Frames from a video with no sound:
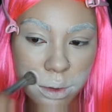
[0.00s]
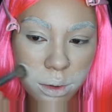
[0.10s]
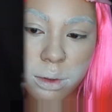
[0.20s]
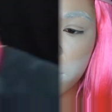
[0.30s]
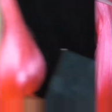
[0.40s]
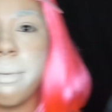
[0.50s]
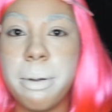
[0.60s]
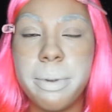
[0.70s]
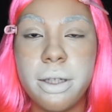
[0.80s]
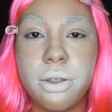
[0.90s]
The palette I'm
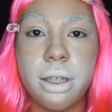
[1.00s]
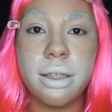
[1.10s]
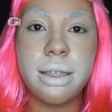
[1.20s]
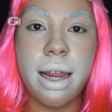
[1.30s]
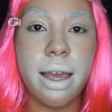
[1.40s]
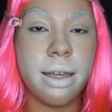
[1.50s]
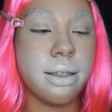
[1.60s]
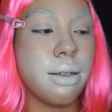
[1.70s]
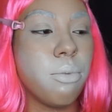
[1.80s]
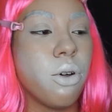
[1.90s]
going to be using today
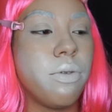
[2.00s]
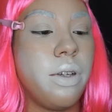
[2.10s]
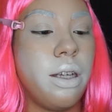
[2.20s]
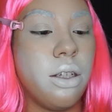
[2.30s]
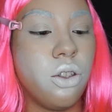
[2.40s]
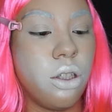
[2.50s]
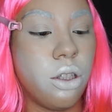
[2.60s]
is the Morphe